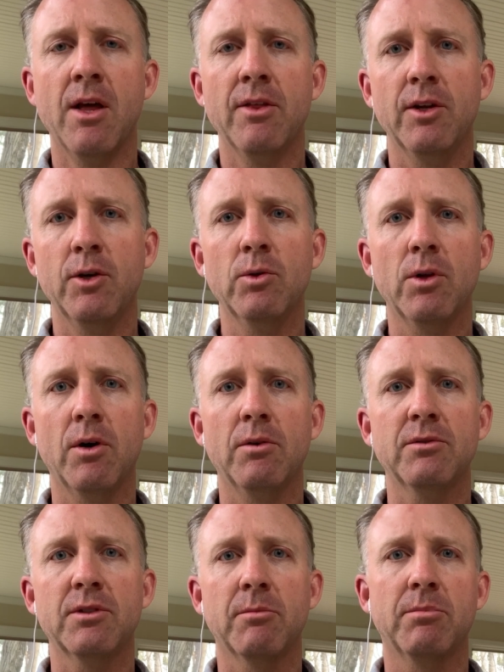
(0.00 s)
The new
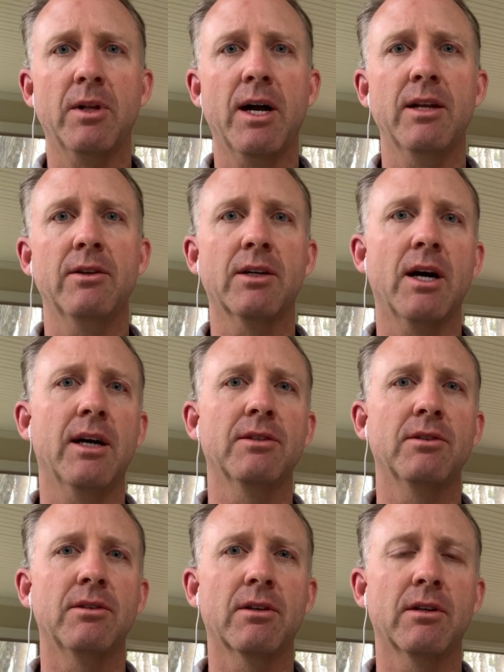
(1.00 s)
loans apply to costs
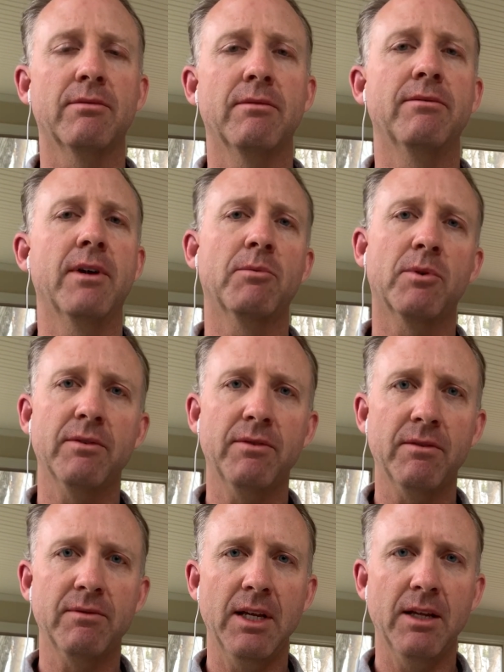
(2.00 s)
incurred from February
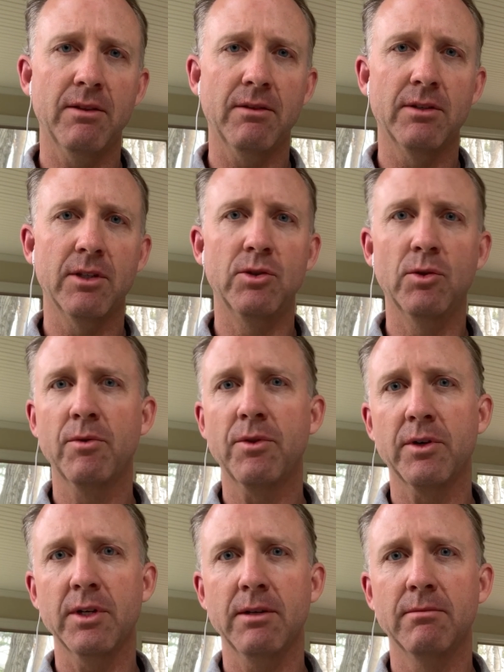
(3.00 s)
15th to June
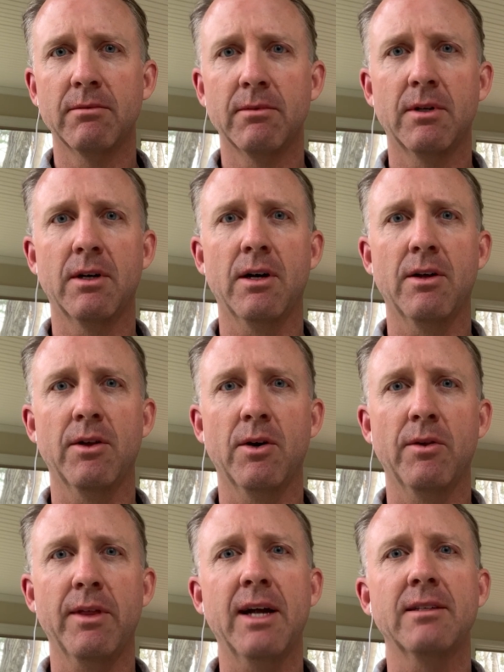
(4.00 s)
30,
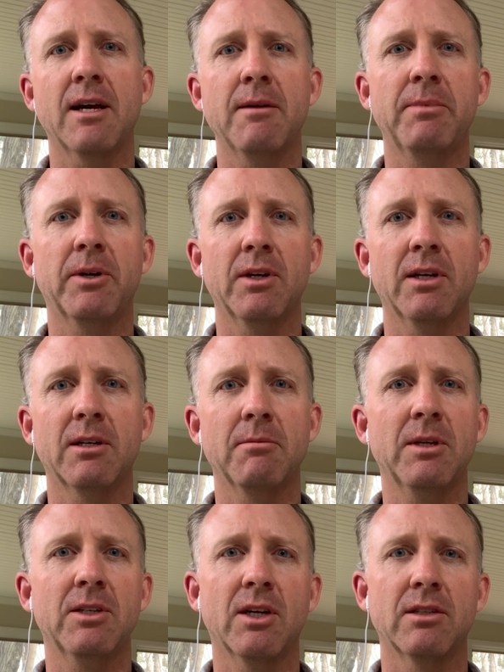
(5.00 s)
although that time period can
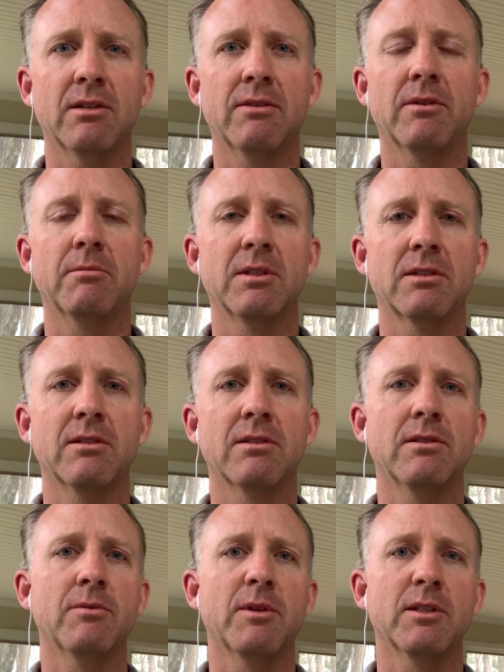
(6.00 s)
be adjusted for
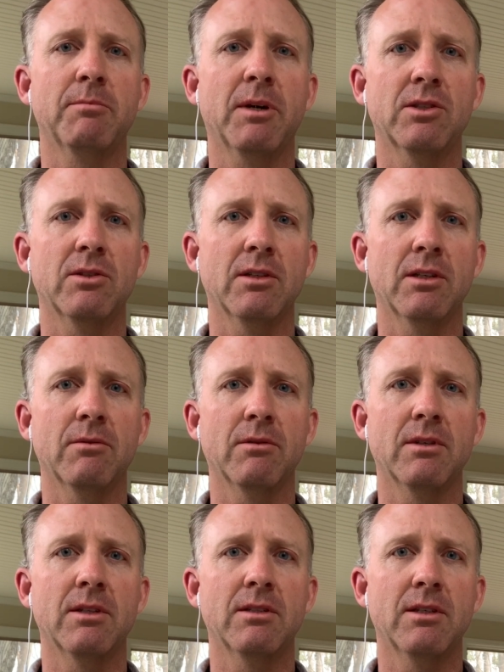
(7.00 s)
businesses with especially
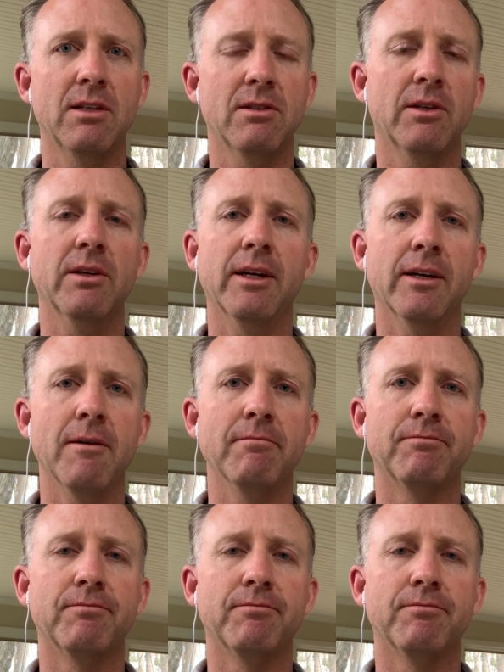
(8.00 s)
seasonal income.